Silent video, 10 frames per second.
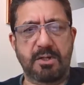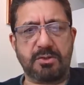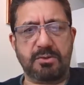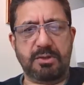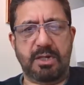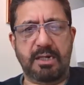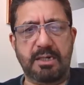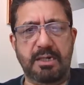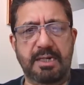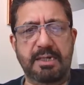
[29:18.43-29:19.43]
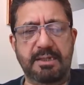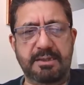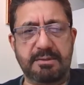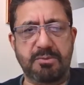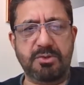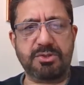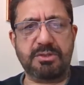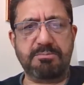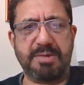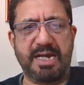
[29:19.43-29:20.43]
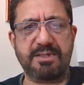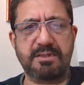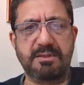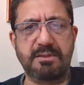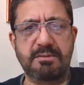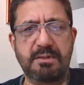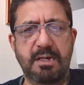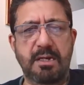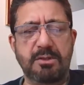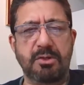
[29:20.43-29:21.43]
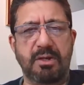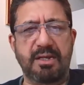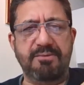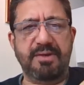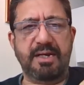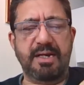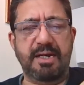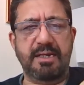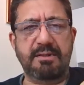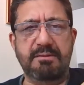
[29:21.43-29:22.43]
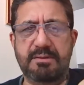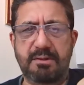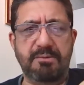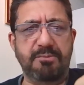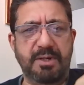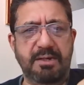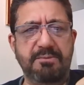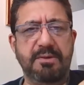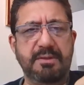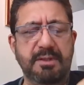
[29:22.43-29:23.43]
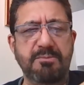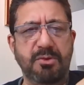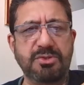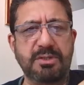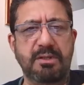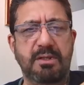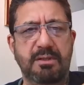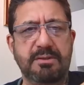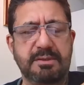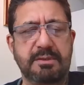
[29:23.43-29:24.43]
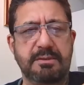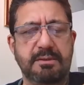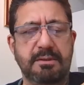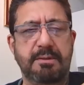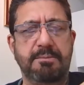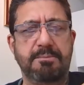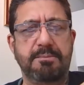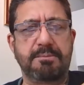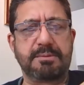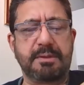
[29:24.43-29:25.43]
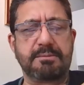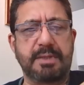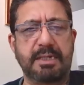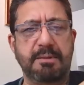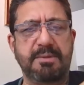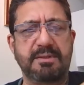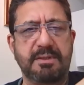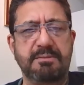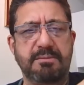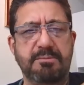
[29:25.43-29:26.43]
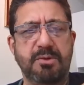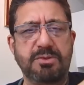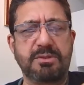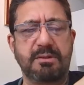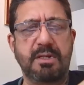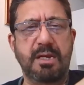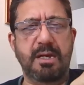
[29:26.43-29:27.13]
So the heartline is emotion, passion, your love line, whatever the emotional sentiments and emotional